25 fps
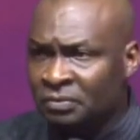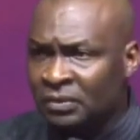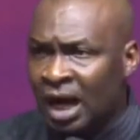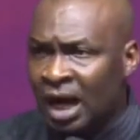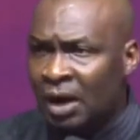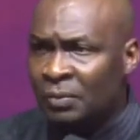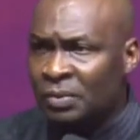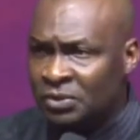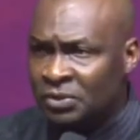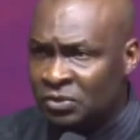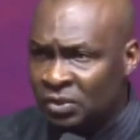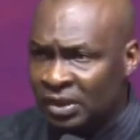
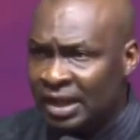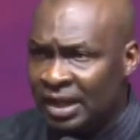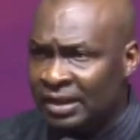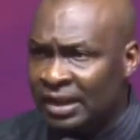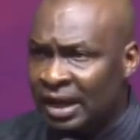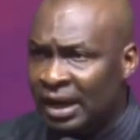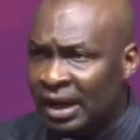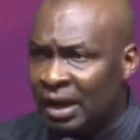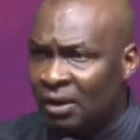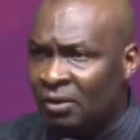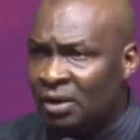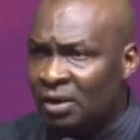Are we
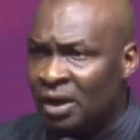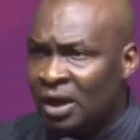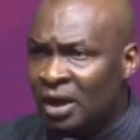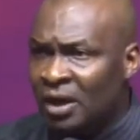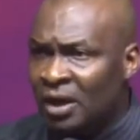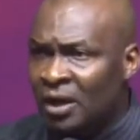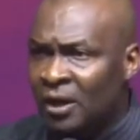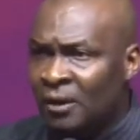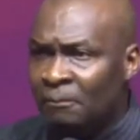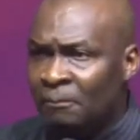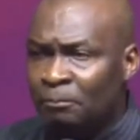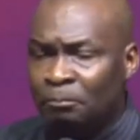together now?
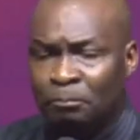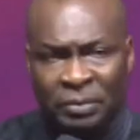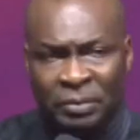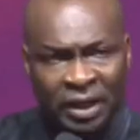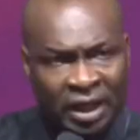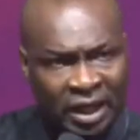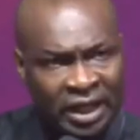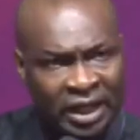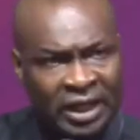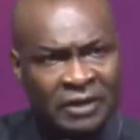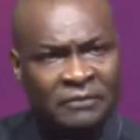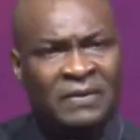
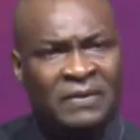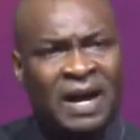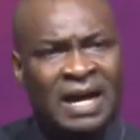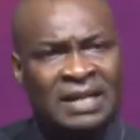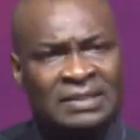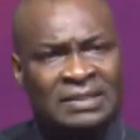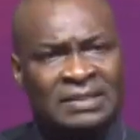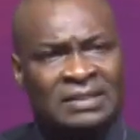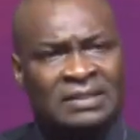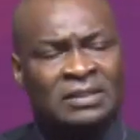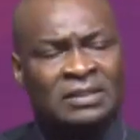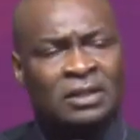
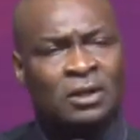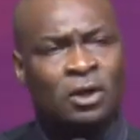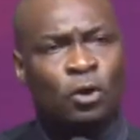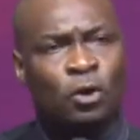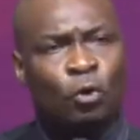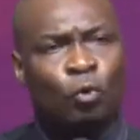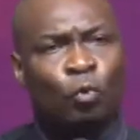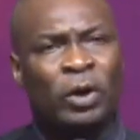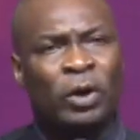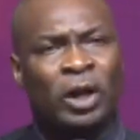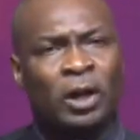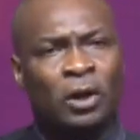Believers
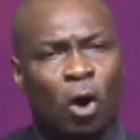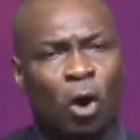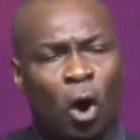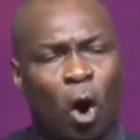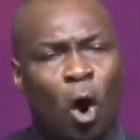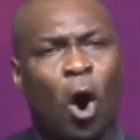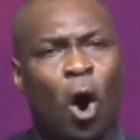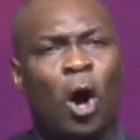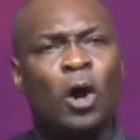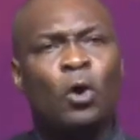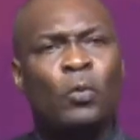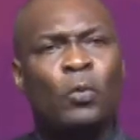will
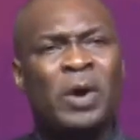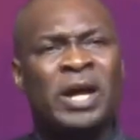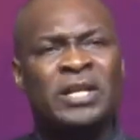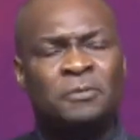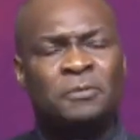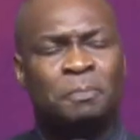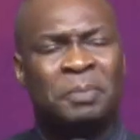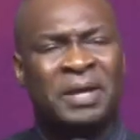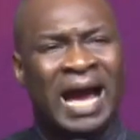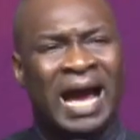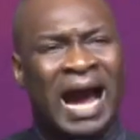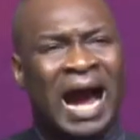always
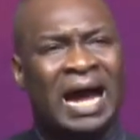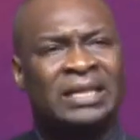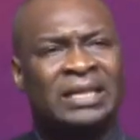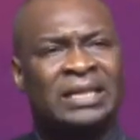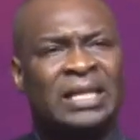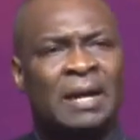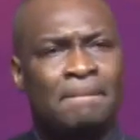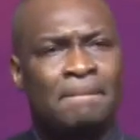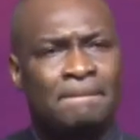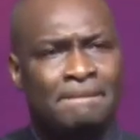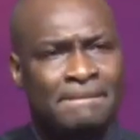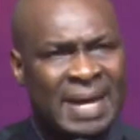be at
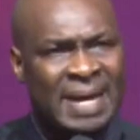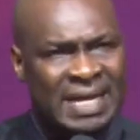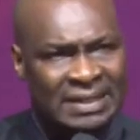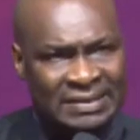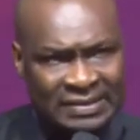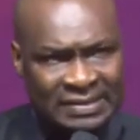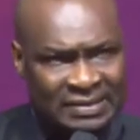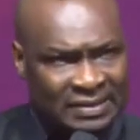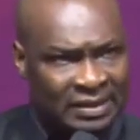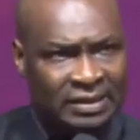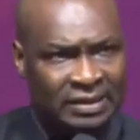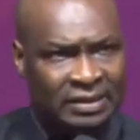the
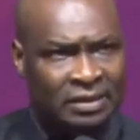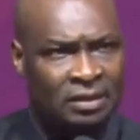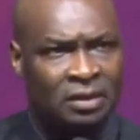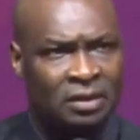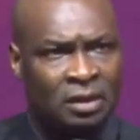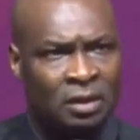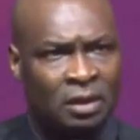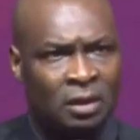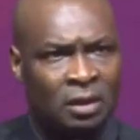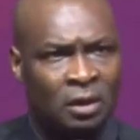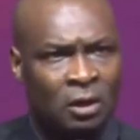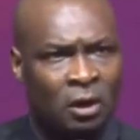mercy
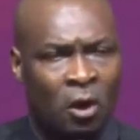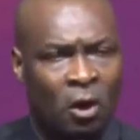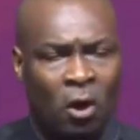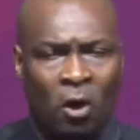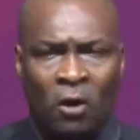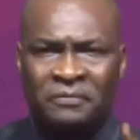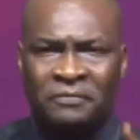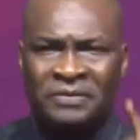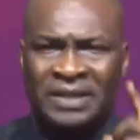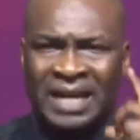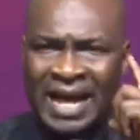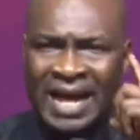
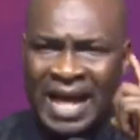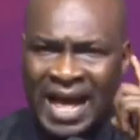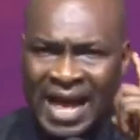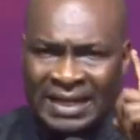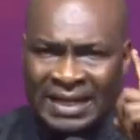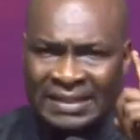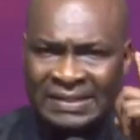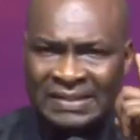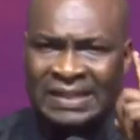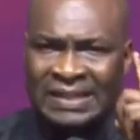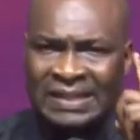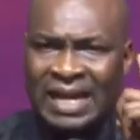of the
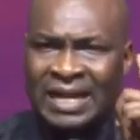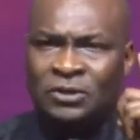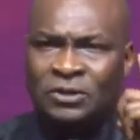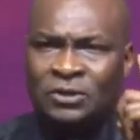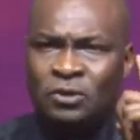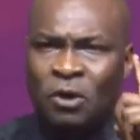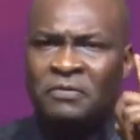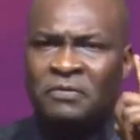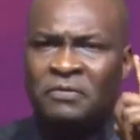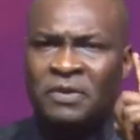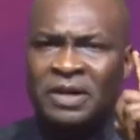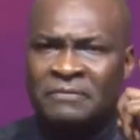
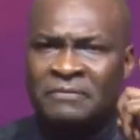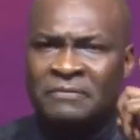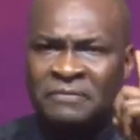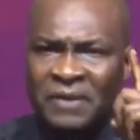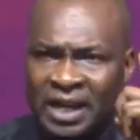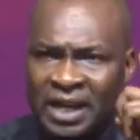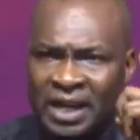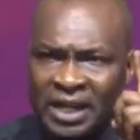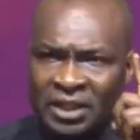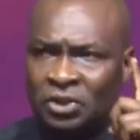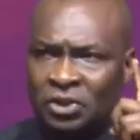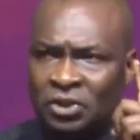extent of
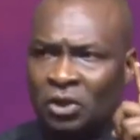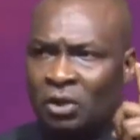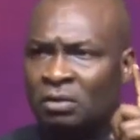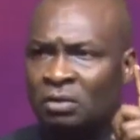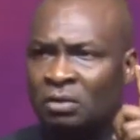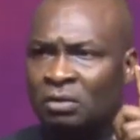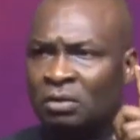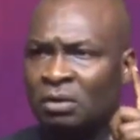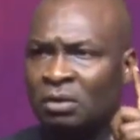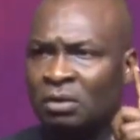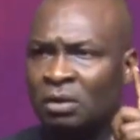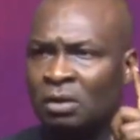
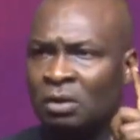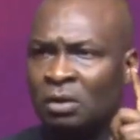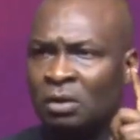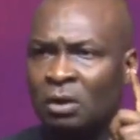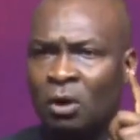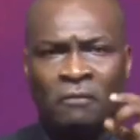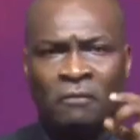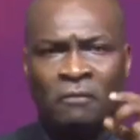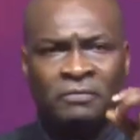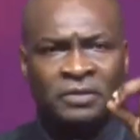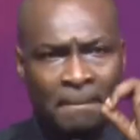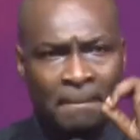revelation
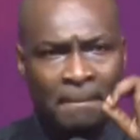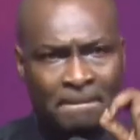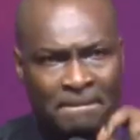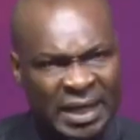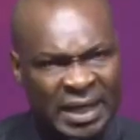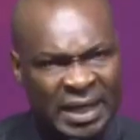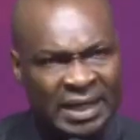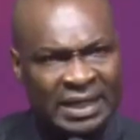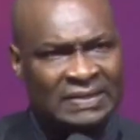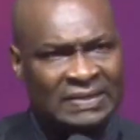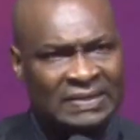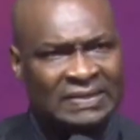of the
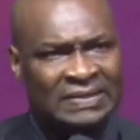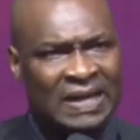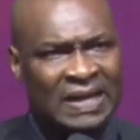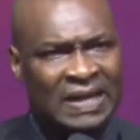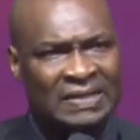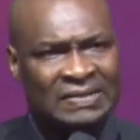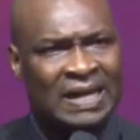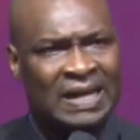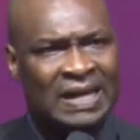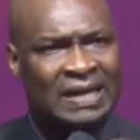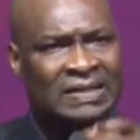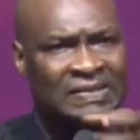
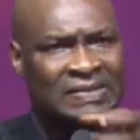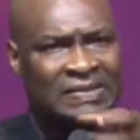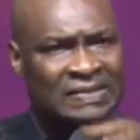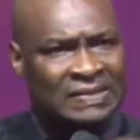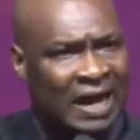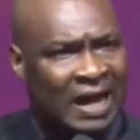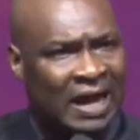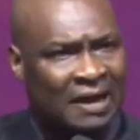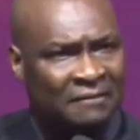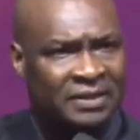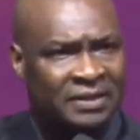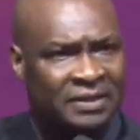ministers that
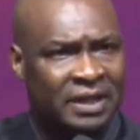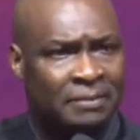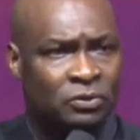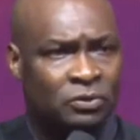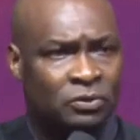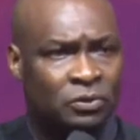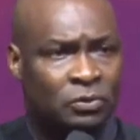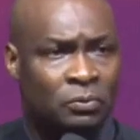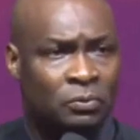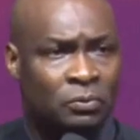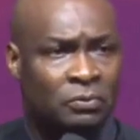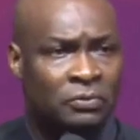serve them
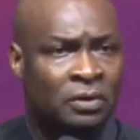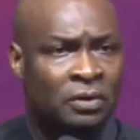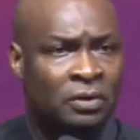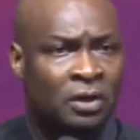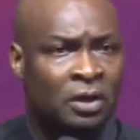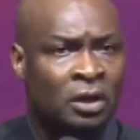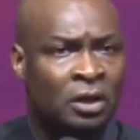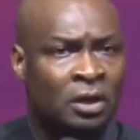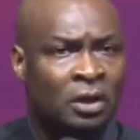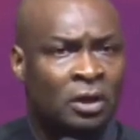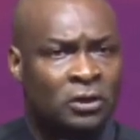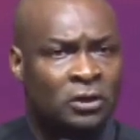truth
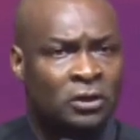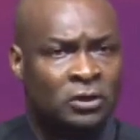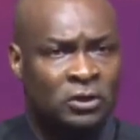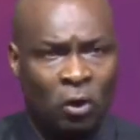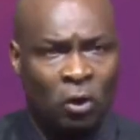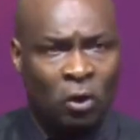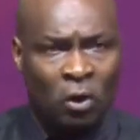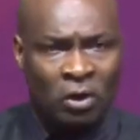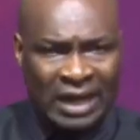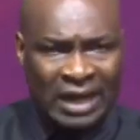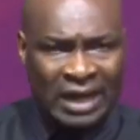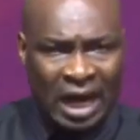
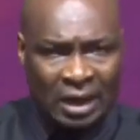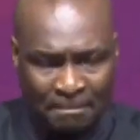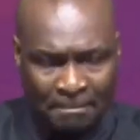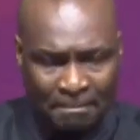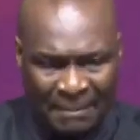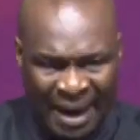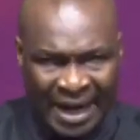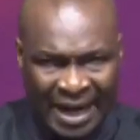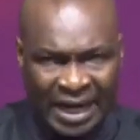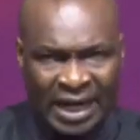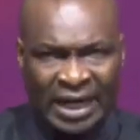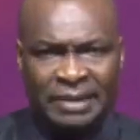so that
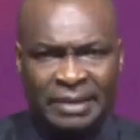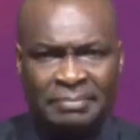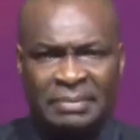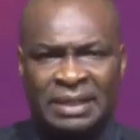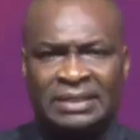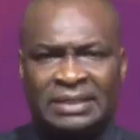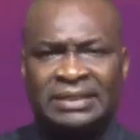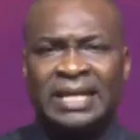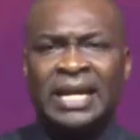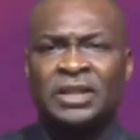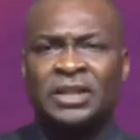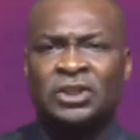my
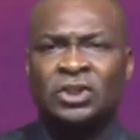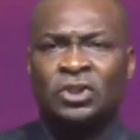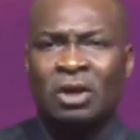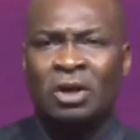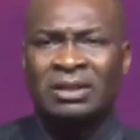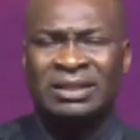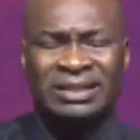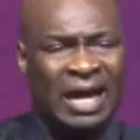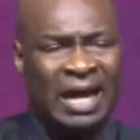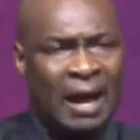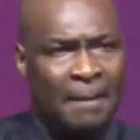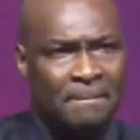
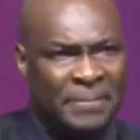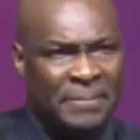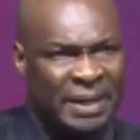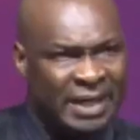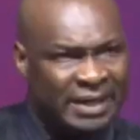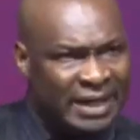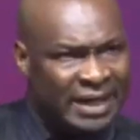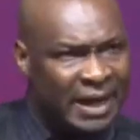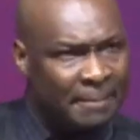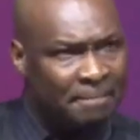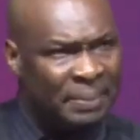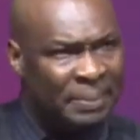limitation can be
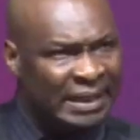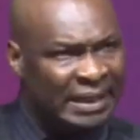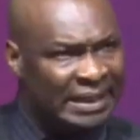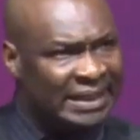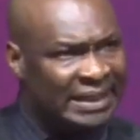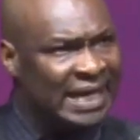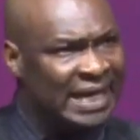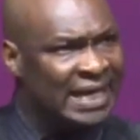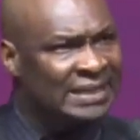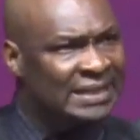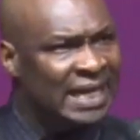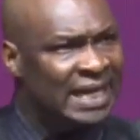
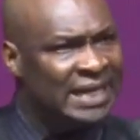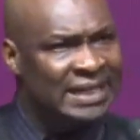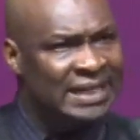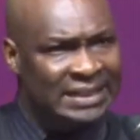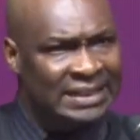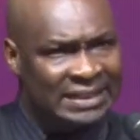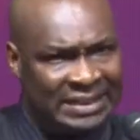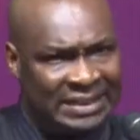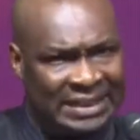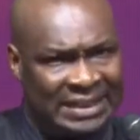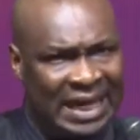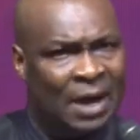replicated
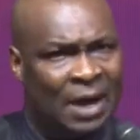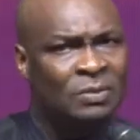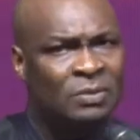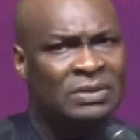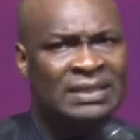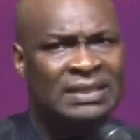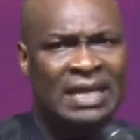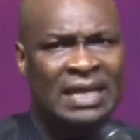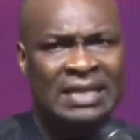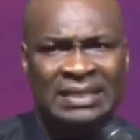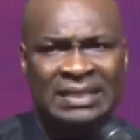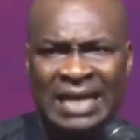in
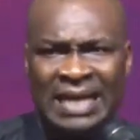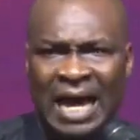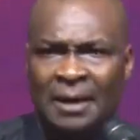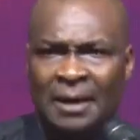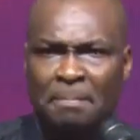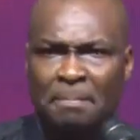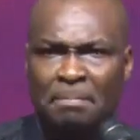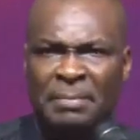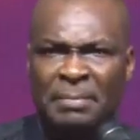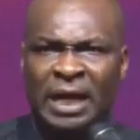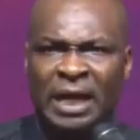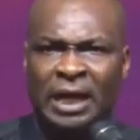thousands
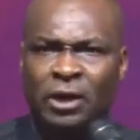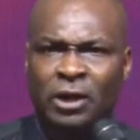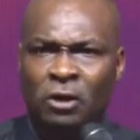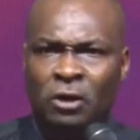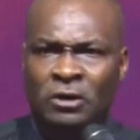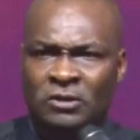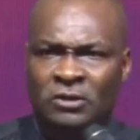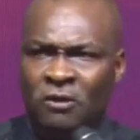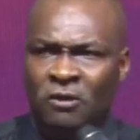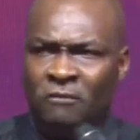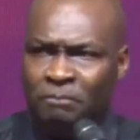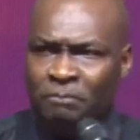and
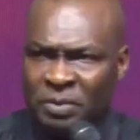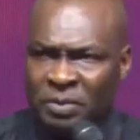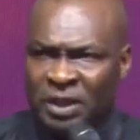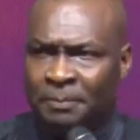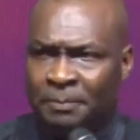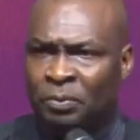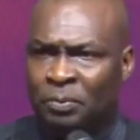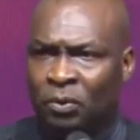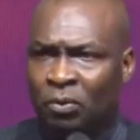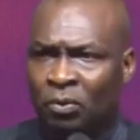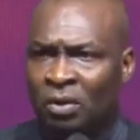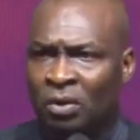millions of
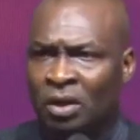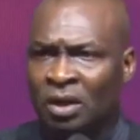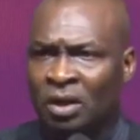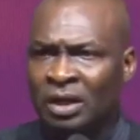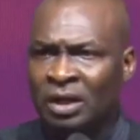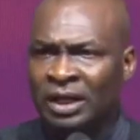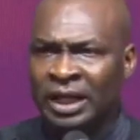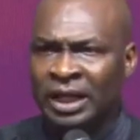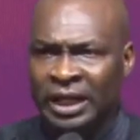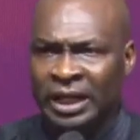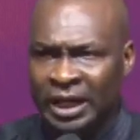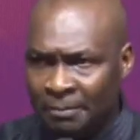people
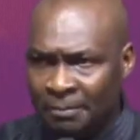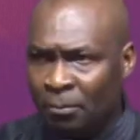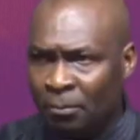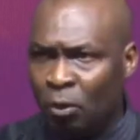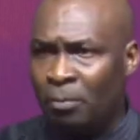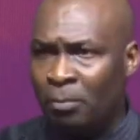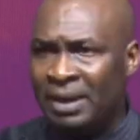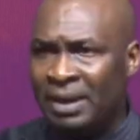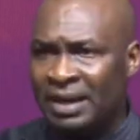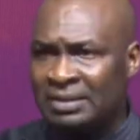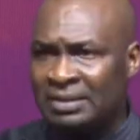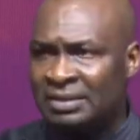in a
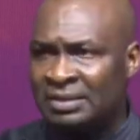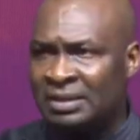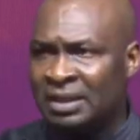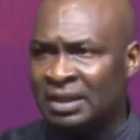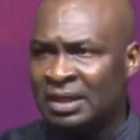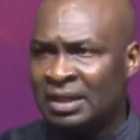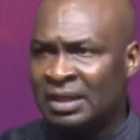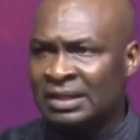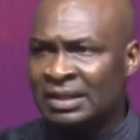moment.